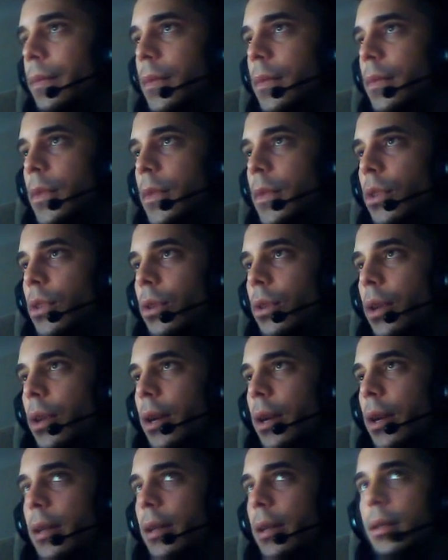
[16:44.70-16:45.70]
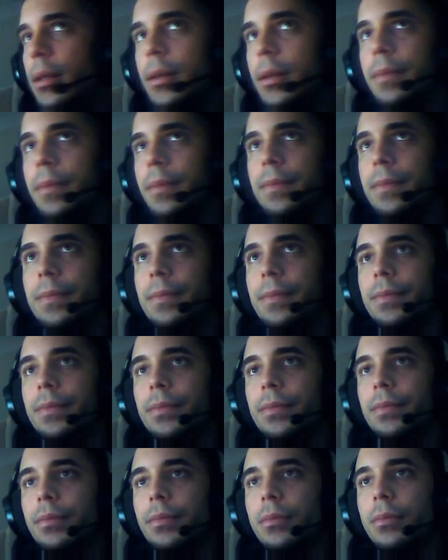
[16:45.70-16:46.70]
Show you guys
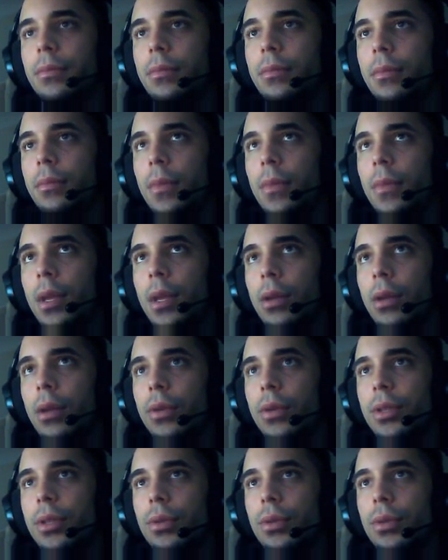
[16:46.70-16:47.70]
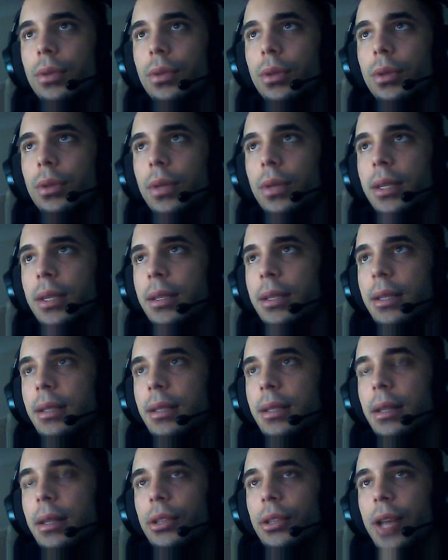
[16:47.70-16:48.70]
the results. So this is
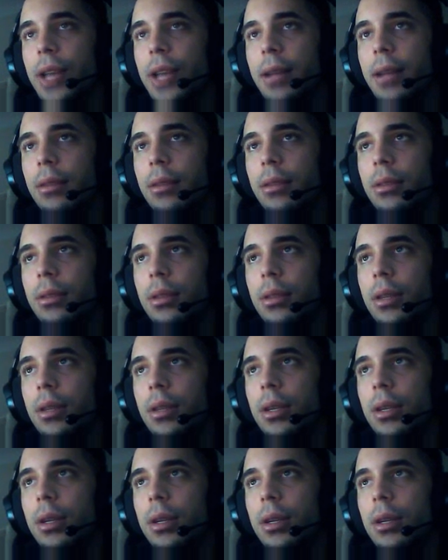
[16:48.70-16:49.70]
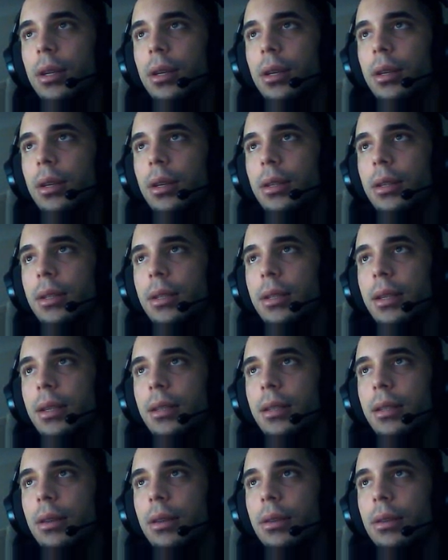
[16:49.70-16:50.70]
the challenge. See, I
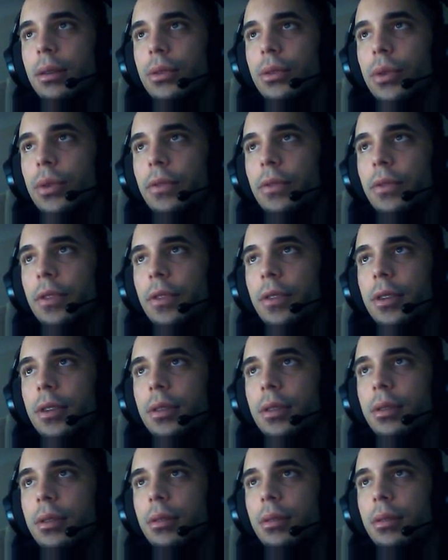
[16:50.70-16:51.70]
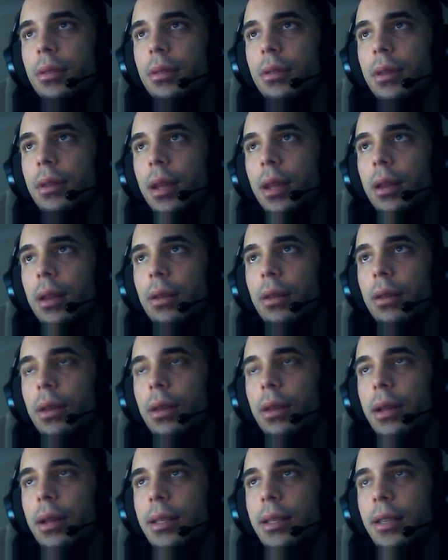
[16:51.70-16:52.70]
started on the 21st, did it on the
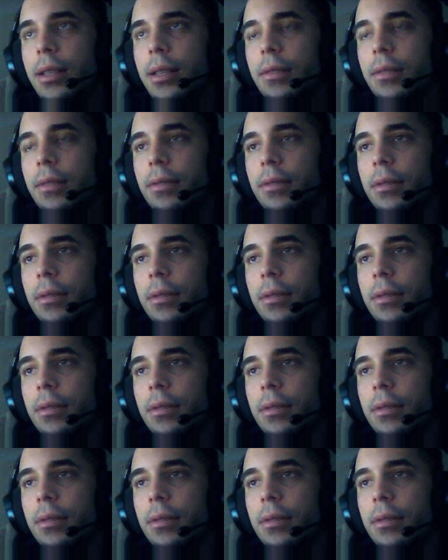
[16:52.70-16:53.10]
19th.